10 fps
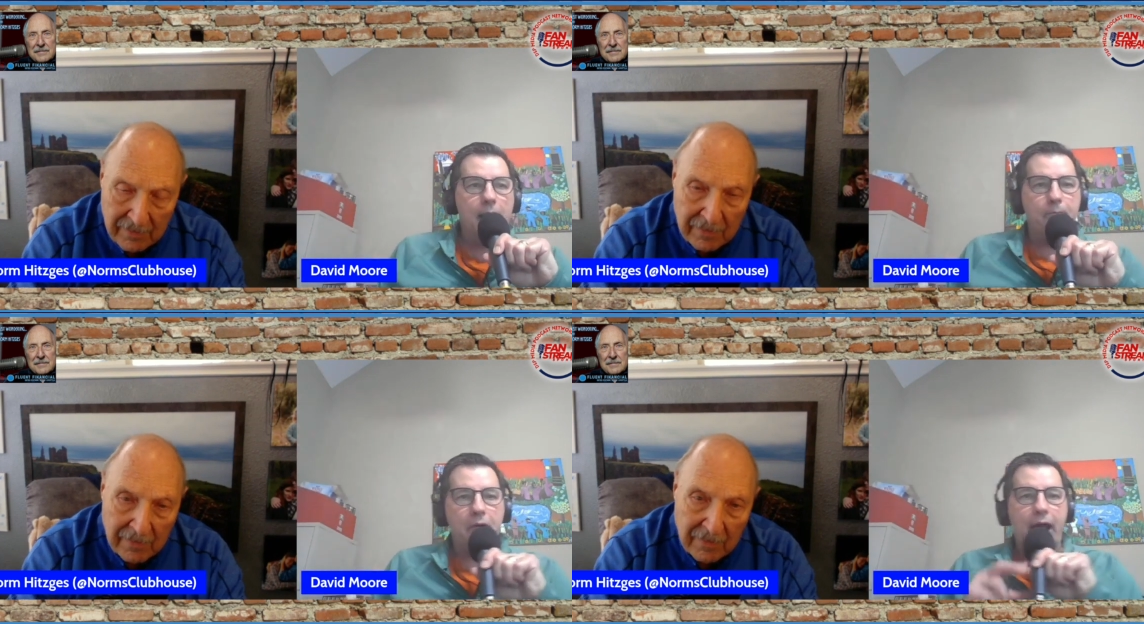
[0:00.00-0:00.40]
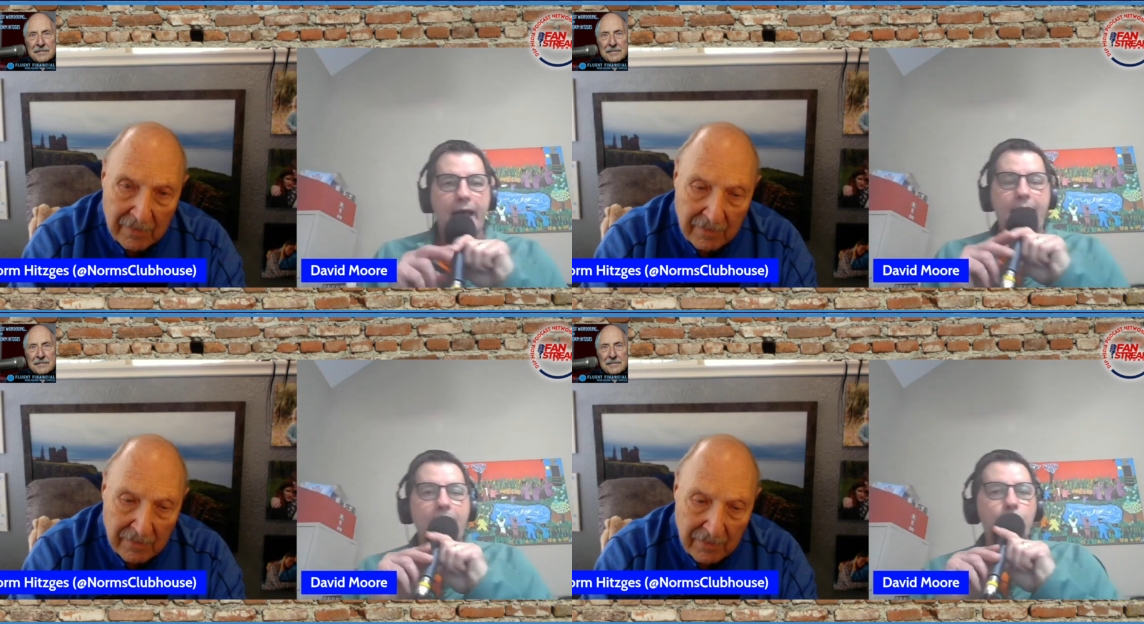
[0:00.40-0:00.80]
Speaker 1: But I
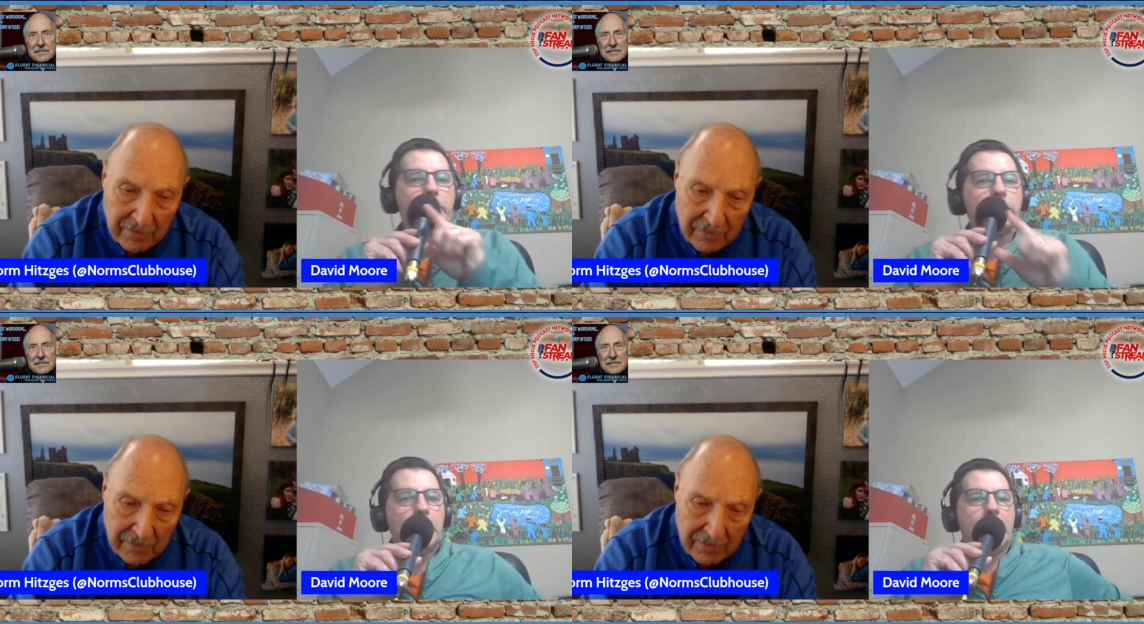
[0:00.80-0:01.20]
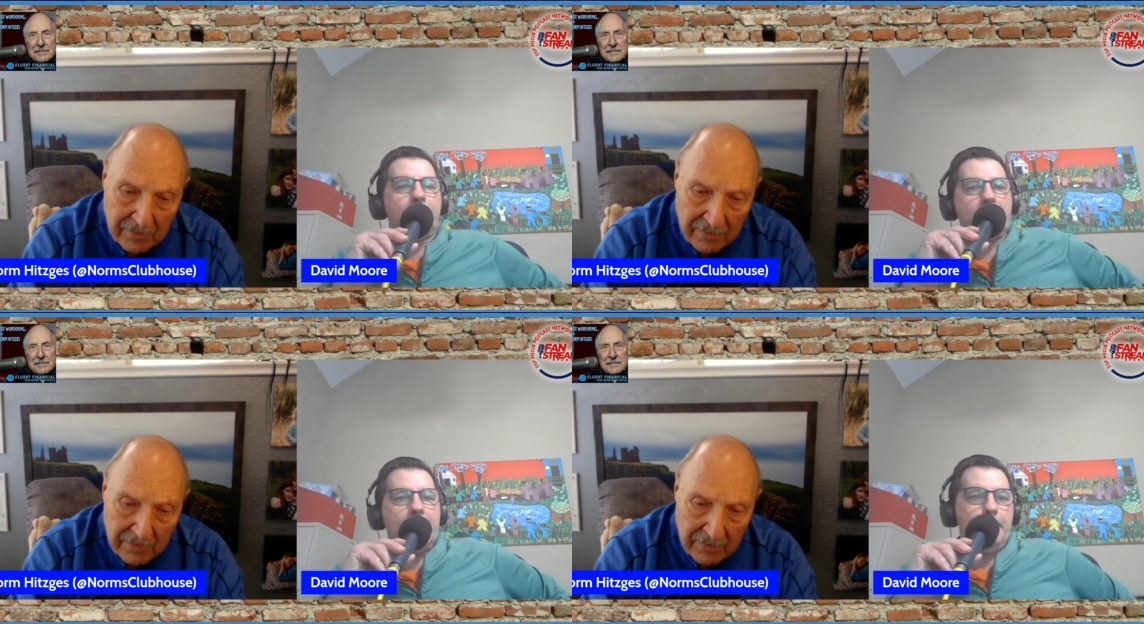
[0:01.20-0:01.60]
I would love
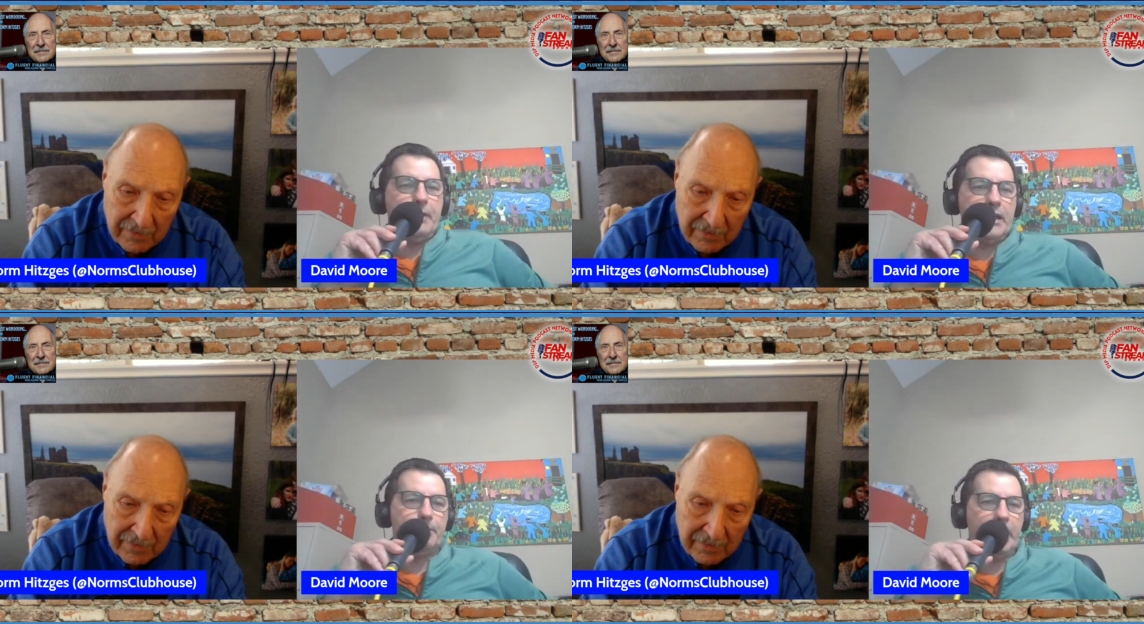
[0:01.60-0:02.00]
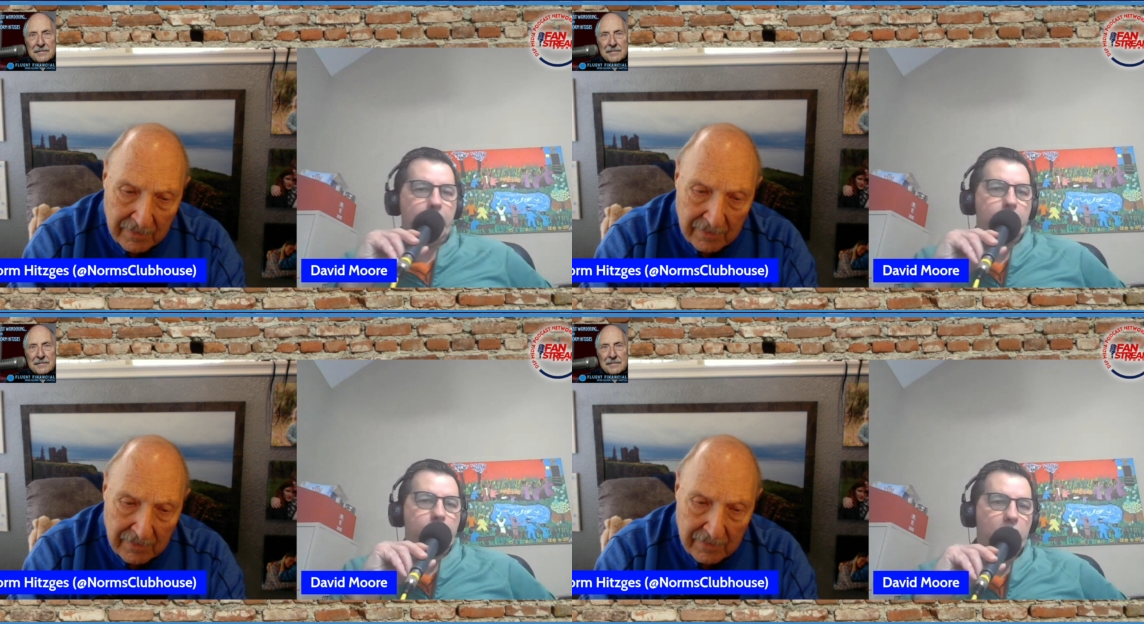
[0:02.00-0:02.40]
to keep him
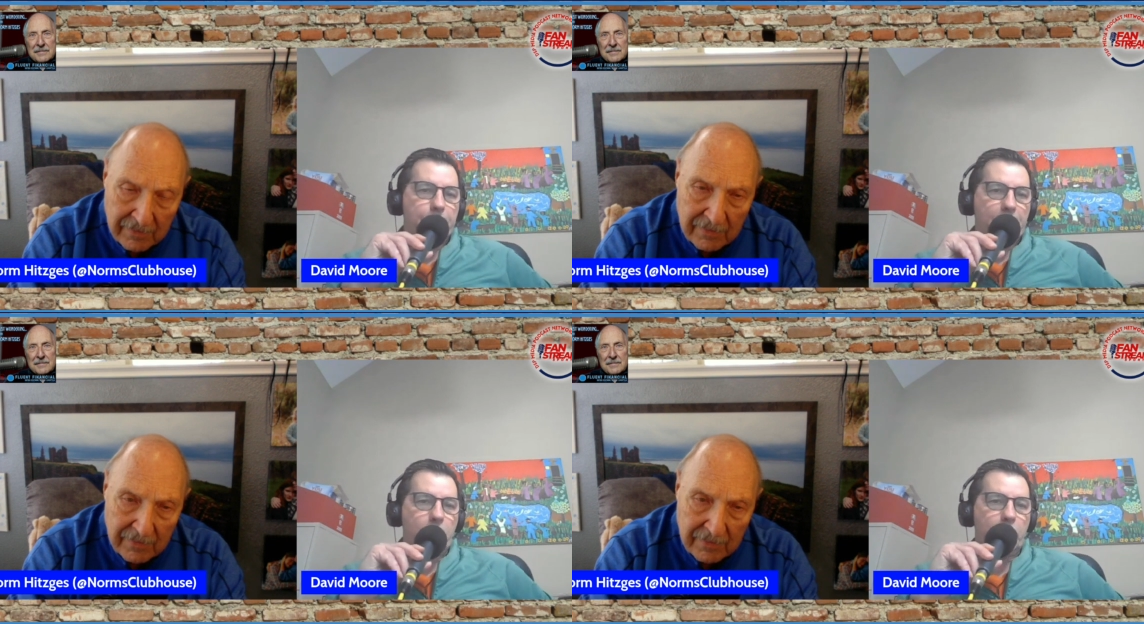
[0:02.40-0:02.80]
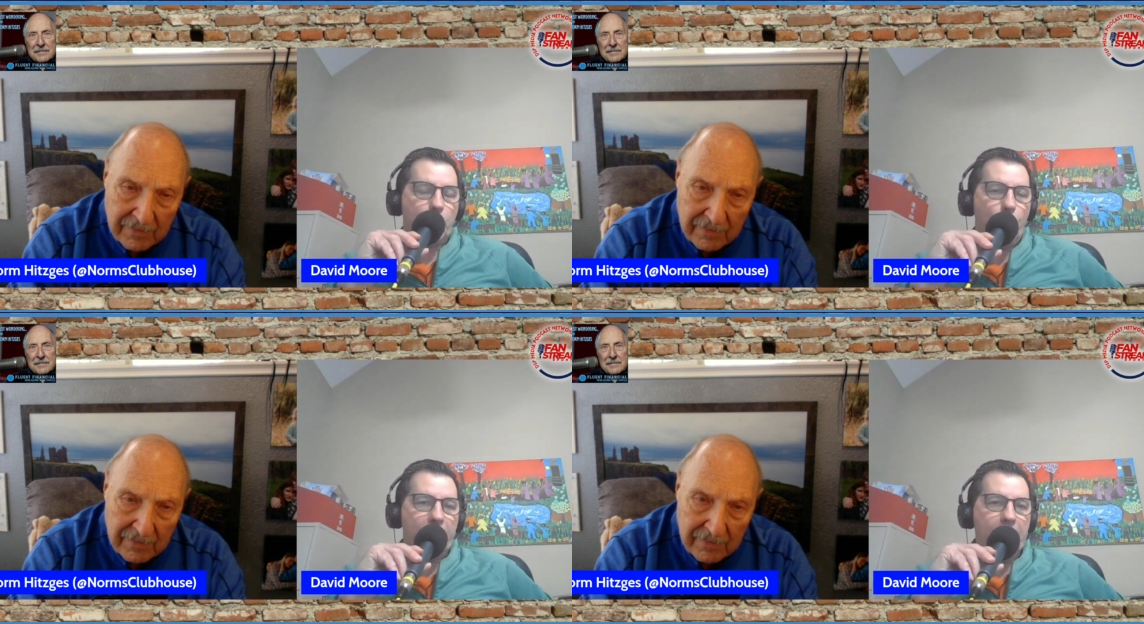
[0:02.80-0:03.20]
here just because of
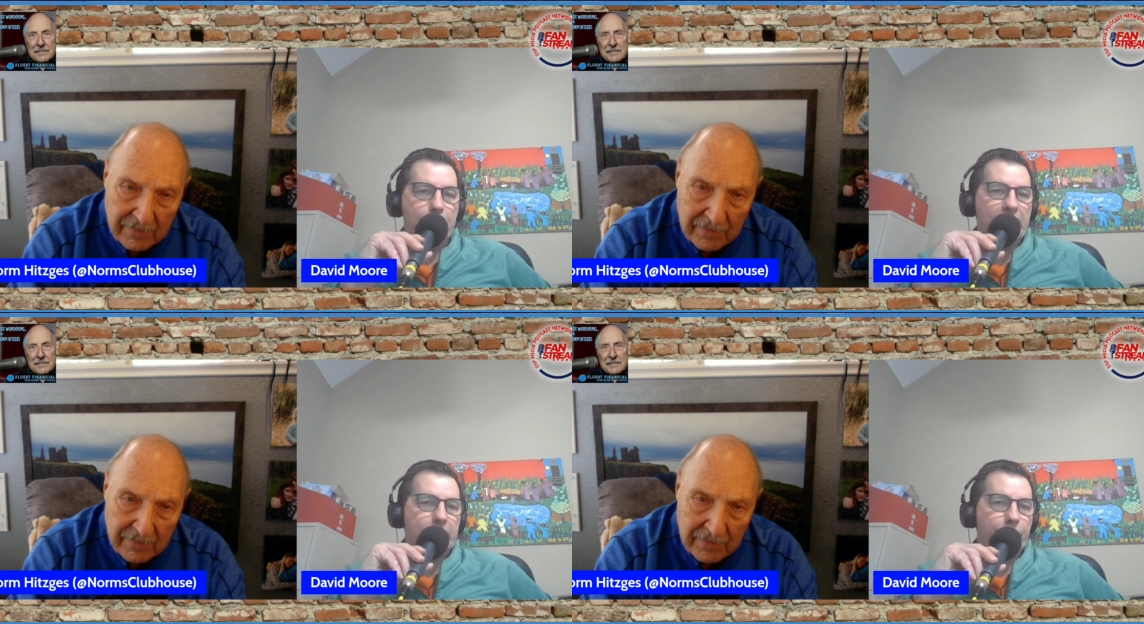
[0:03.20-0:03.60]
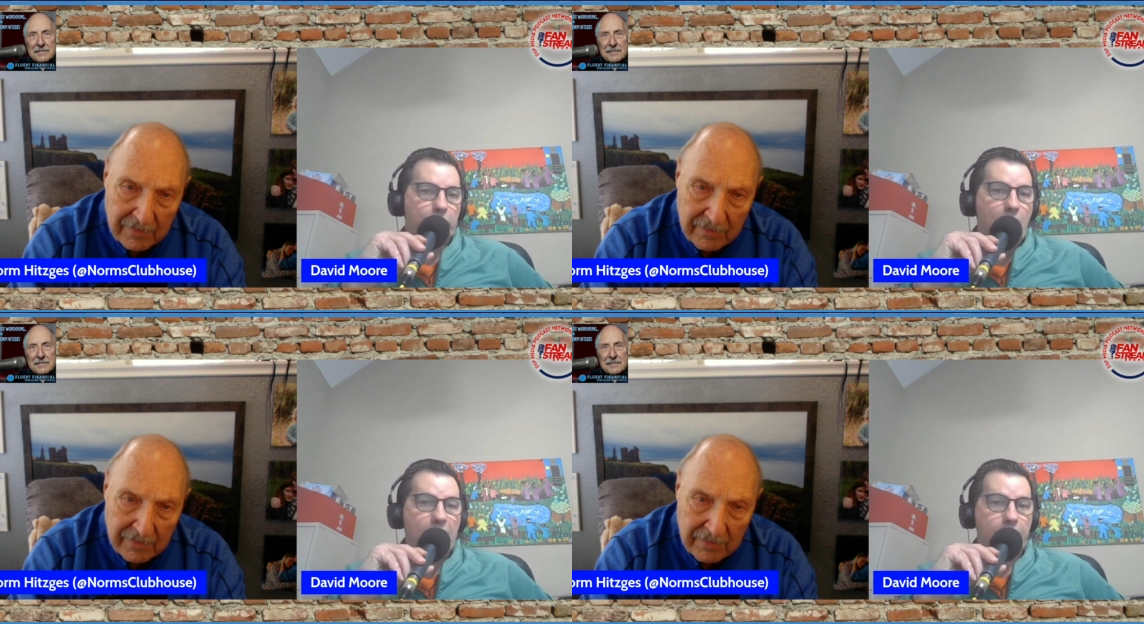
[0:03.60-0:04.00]
what he meant in the
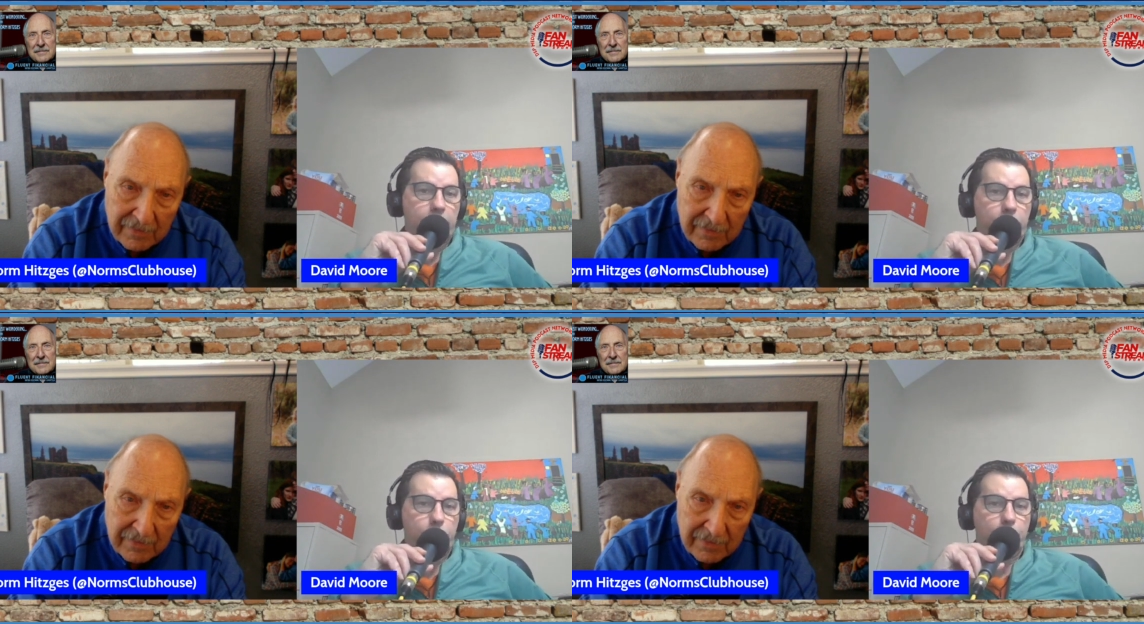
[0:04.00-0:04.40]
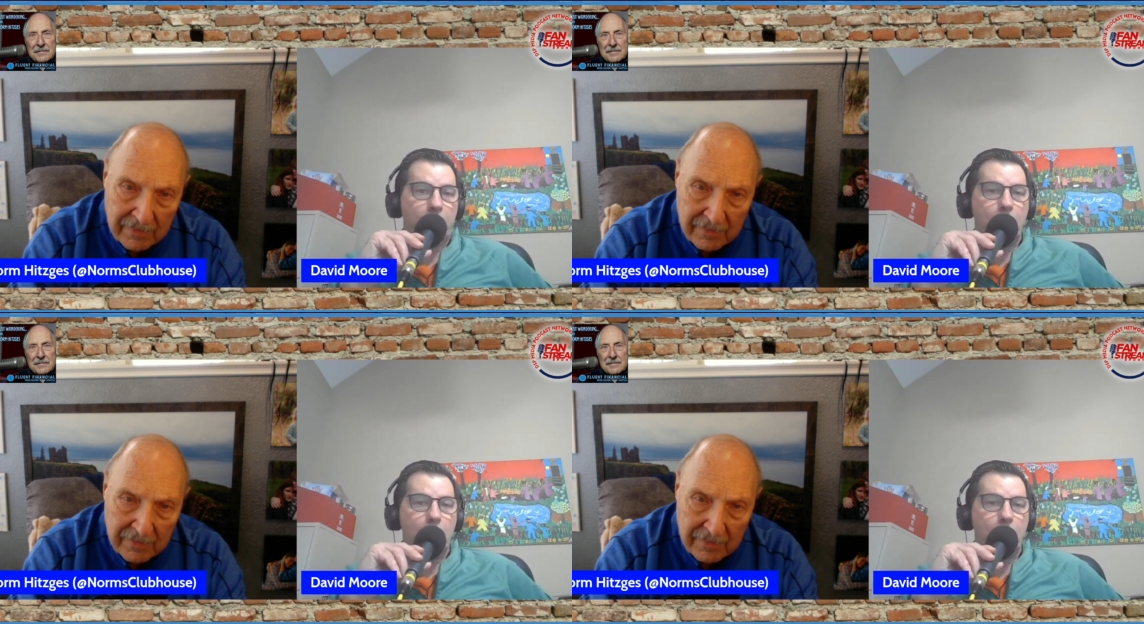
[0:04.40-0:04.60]
locker room.